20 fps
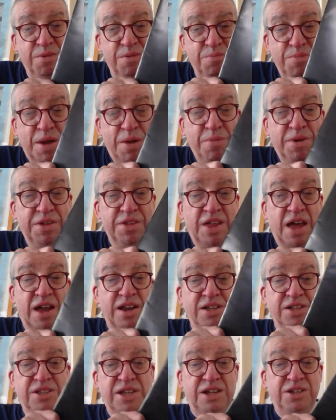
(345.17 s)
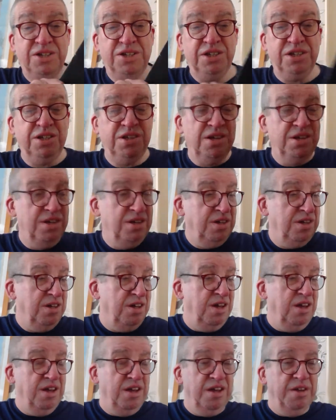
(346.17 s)
Memory of that is actually
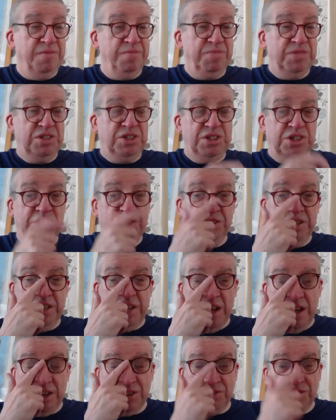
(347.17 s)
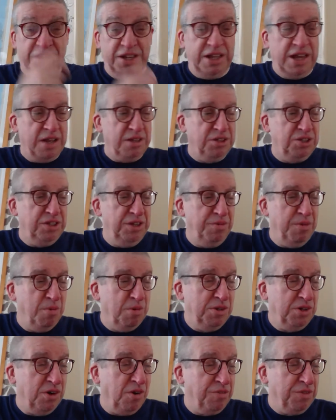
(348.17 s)
the security guys trying to get Stevie
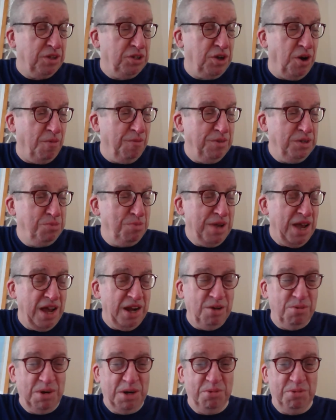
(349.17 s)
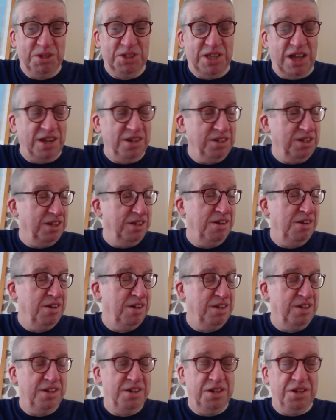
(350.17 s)
Wonder off the top of his piano where he was standing
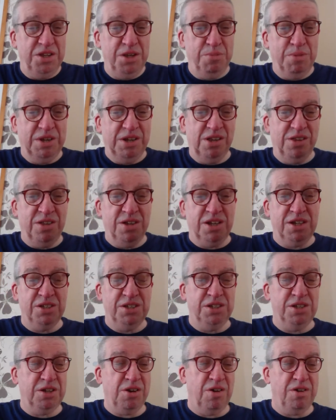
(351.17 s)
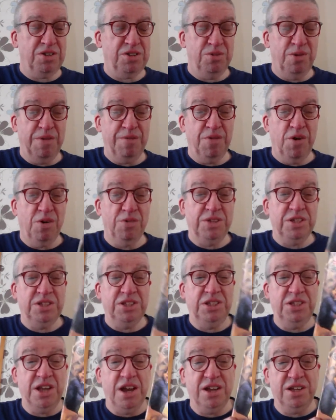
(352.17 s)
in the middle of it, because he got so involved as
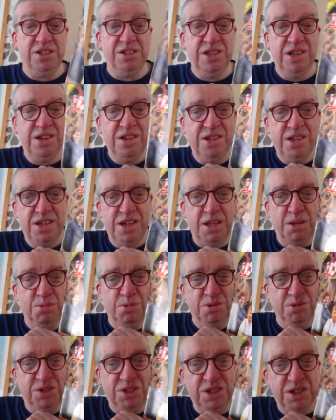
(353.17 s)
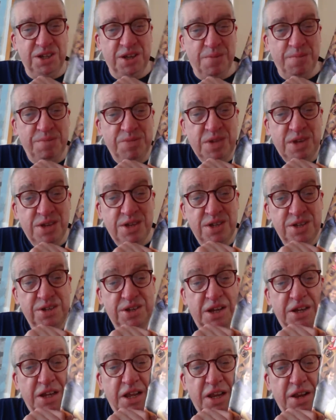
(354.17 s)
he does. Anyone who's seen him.
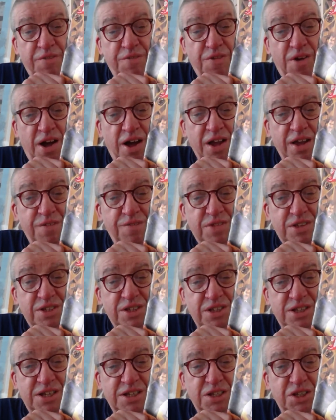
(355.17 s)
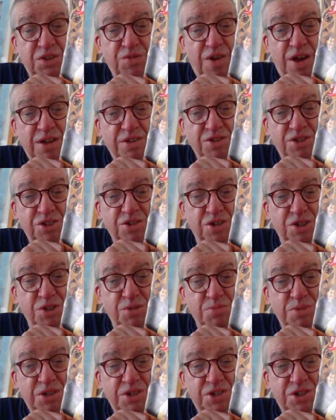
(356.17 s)
1985, this is Lindisfarne's
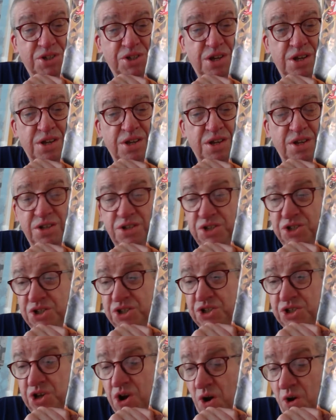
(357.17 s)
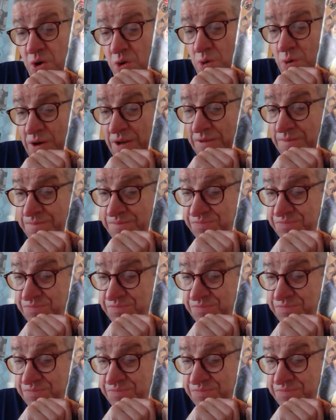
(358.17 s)
Christmas show.